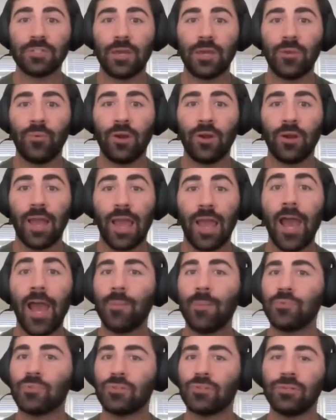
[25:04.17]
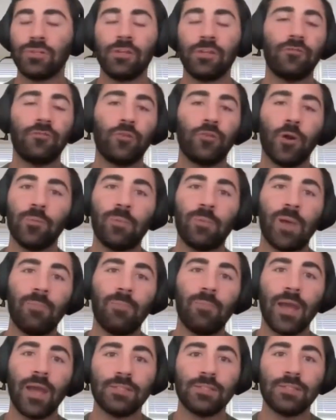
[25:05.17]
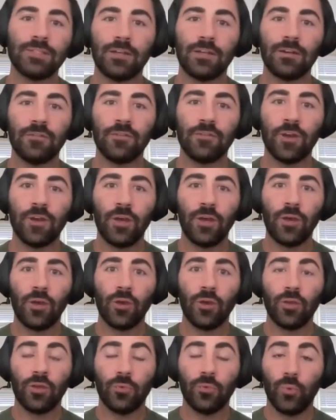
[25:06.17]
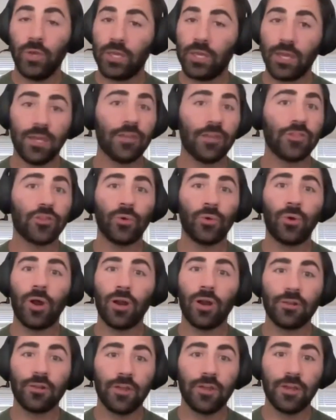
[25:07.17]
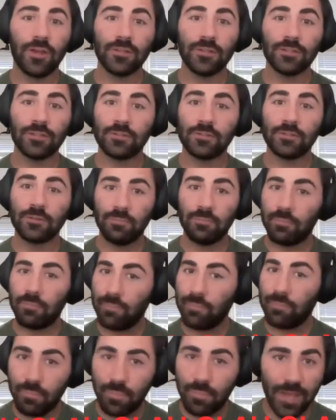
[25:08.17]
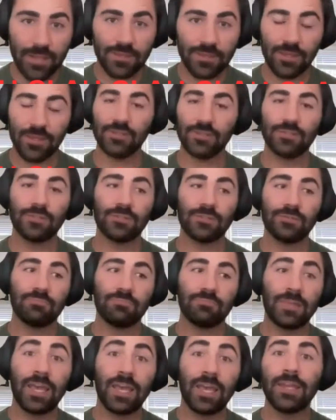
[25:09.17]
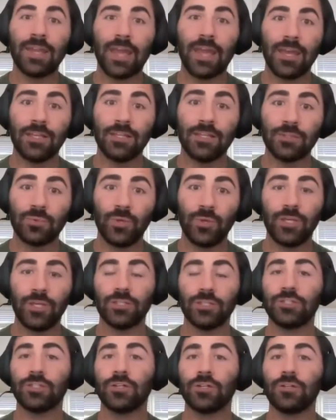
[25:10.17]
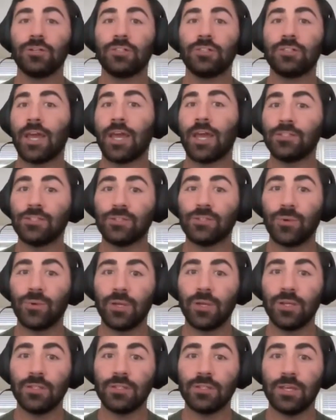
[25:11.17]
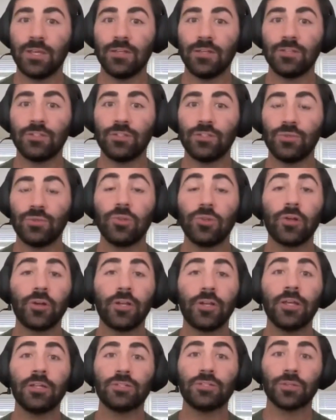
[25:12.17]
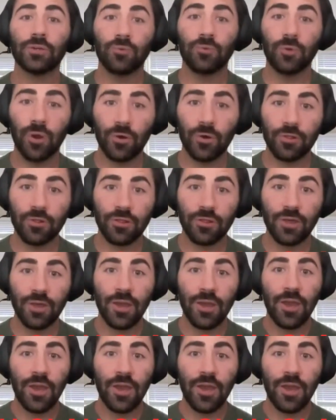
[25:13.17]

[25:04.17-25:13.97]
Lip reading: as they were, absolutely formed my mindset of we can get through hard things, bad things can end. We can turn sad stories into learning, into growth.